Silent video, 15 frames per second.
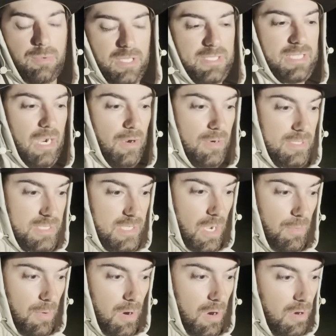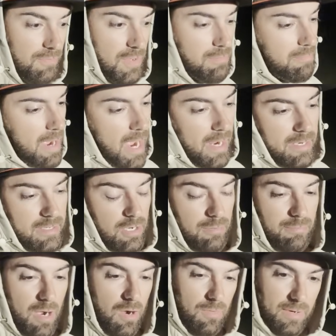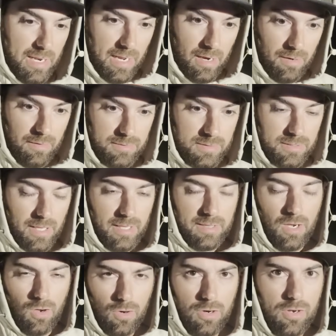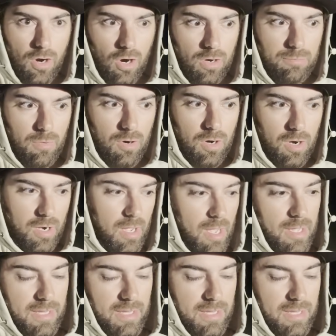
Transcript: when the sirens go off, you back your boat down to like the 100-yard mark,